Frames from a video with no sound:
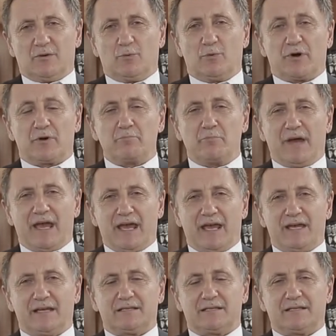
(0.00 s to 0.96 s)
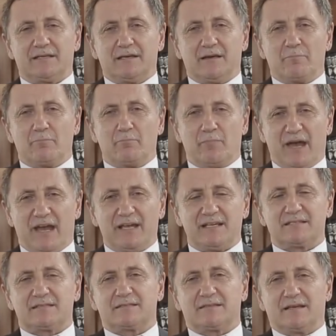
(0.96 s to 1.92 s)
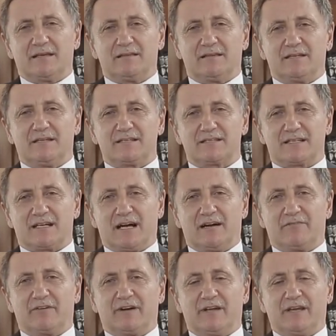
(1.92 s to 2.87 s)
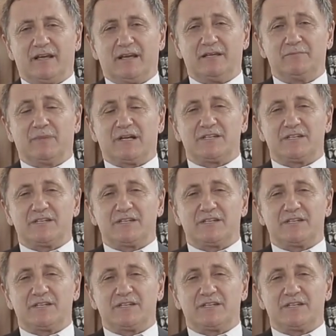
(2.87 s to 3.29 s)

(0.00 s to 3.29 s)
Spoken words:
were made based in the discovery in